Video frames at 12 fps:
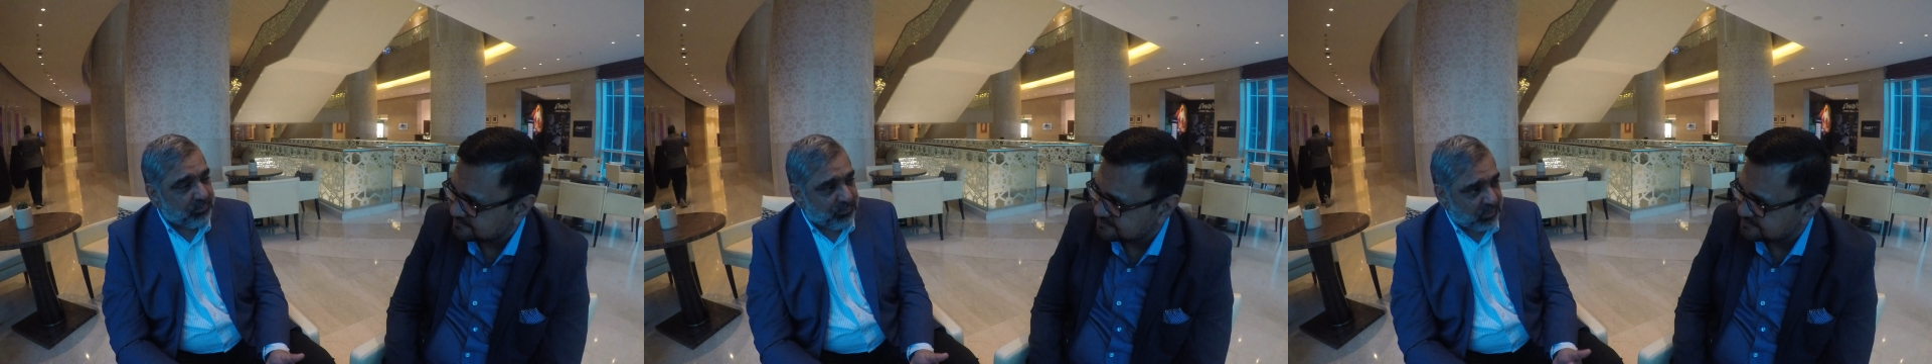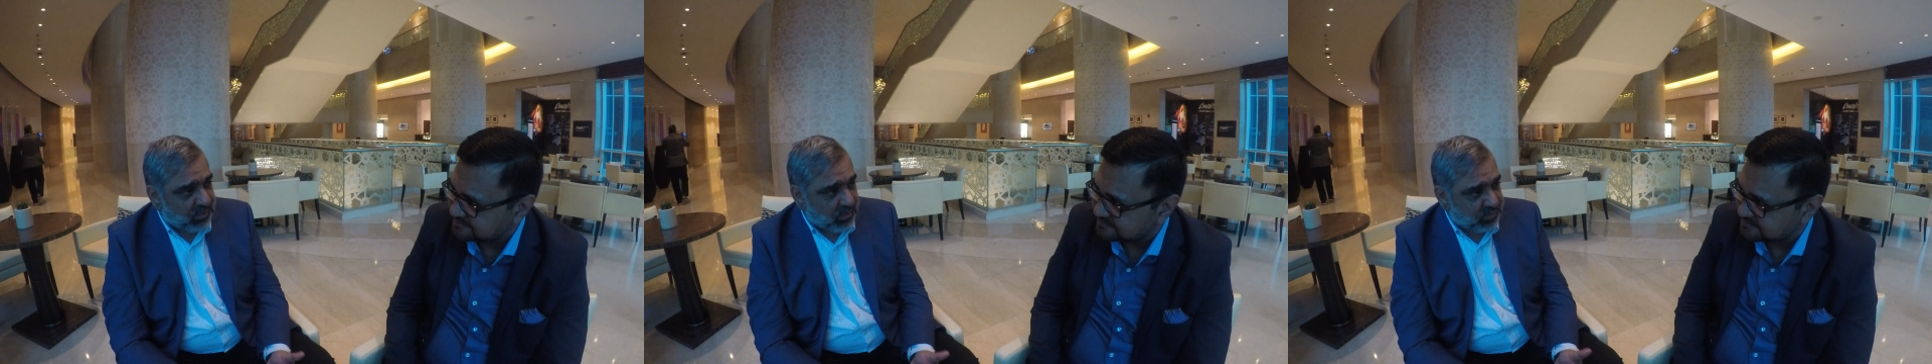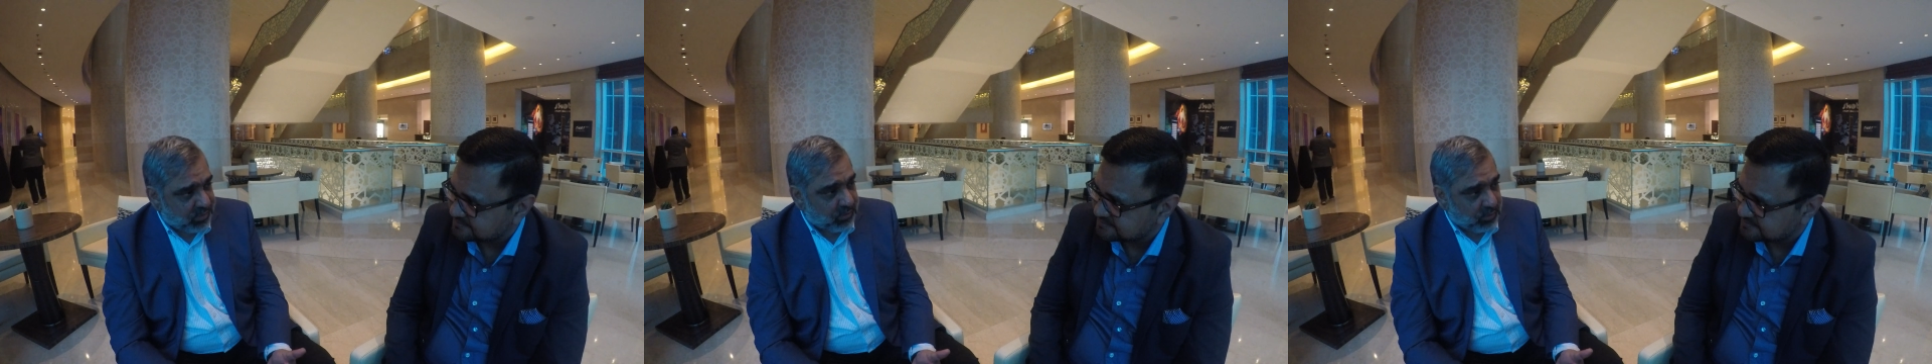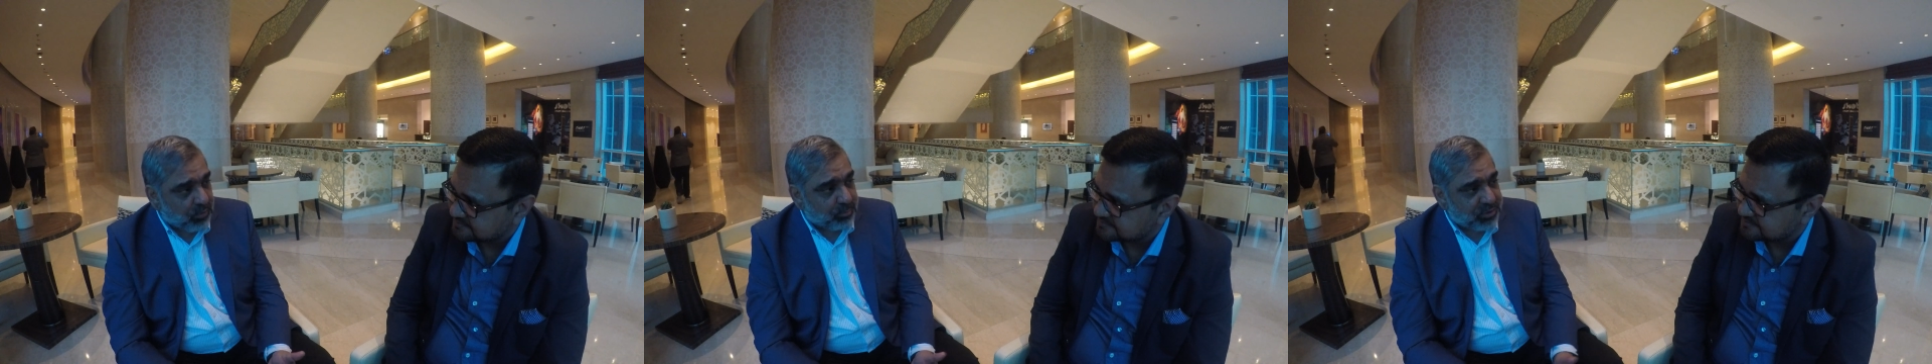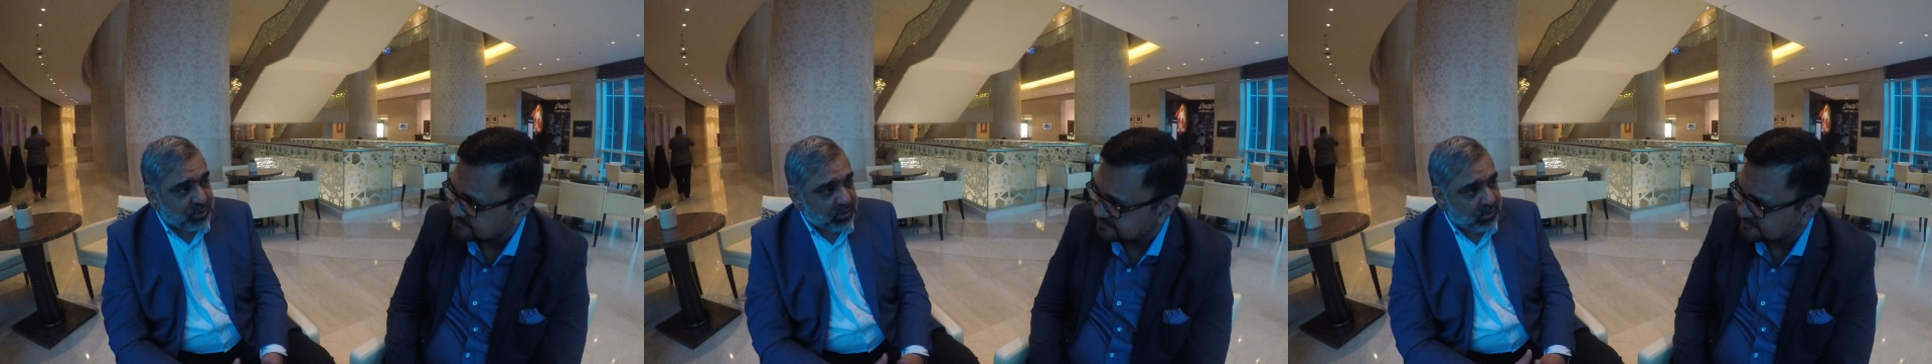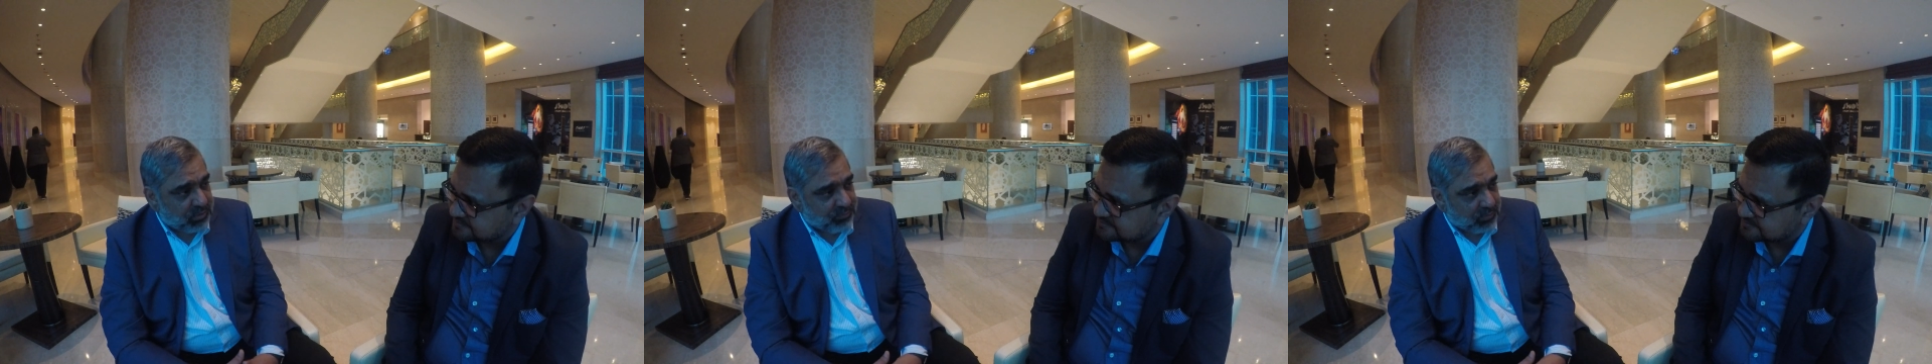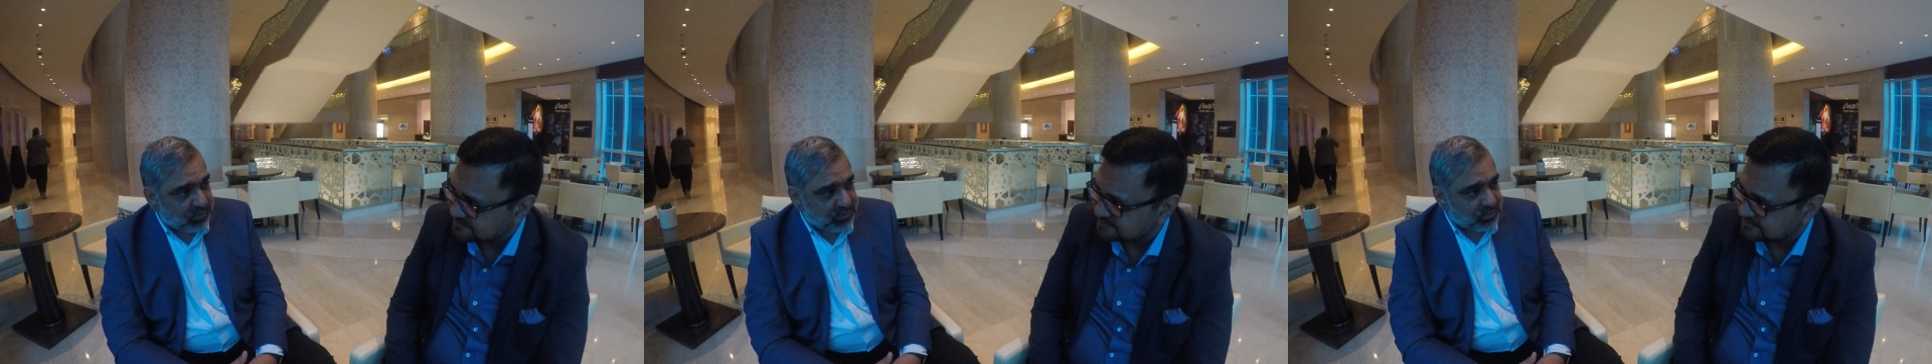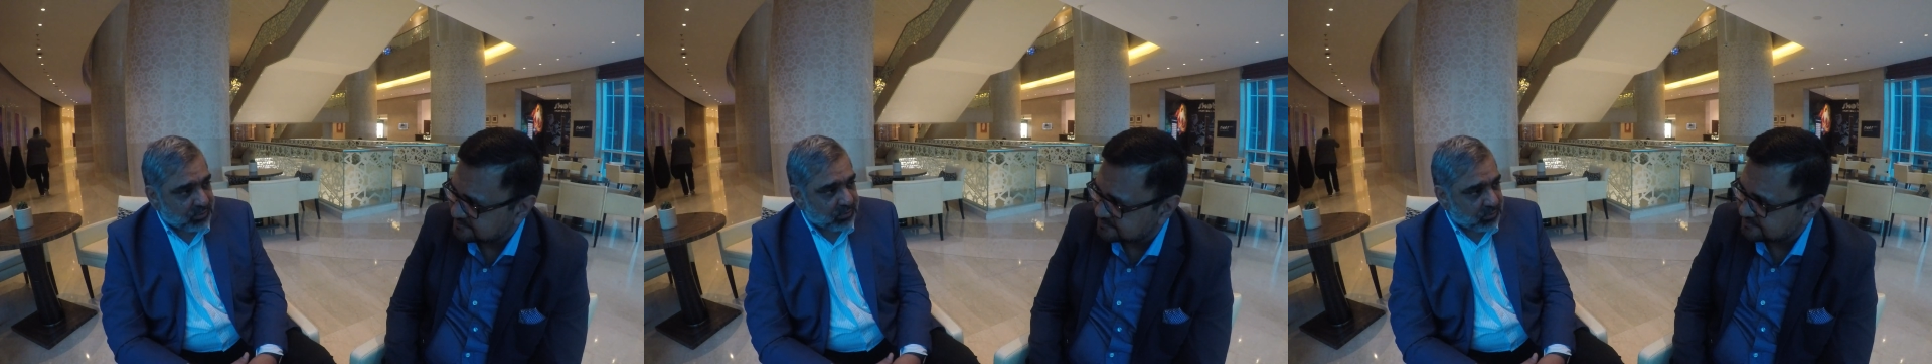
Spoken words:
very exciting opportunity for us to in